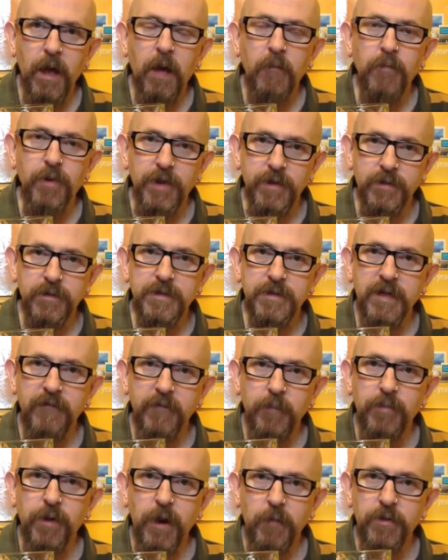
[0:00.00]
but it does have a
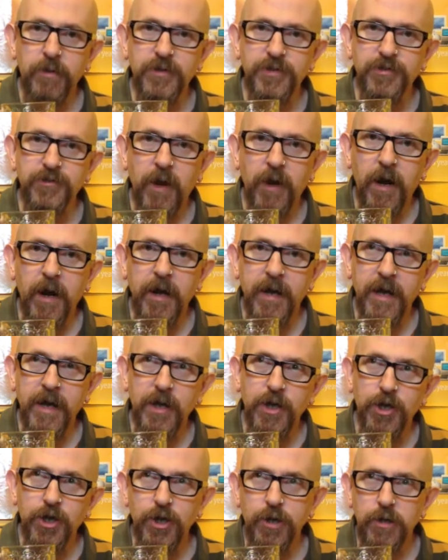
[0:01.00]
proper
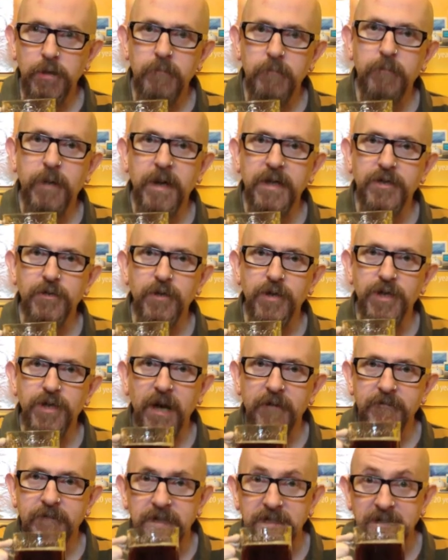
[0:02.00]
dryish, bitterish
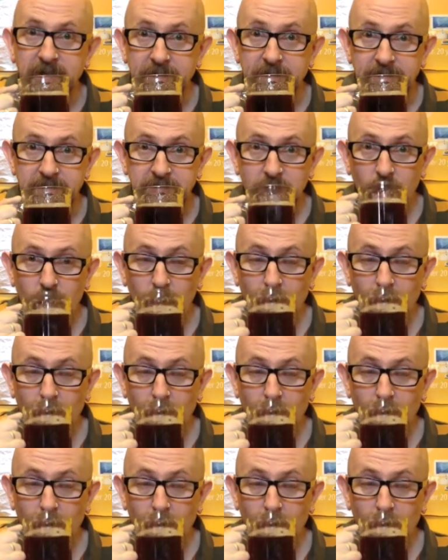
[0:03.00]
aftertaste.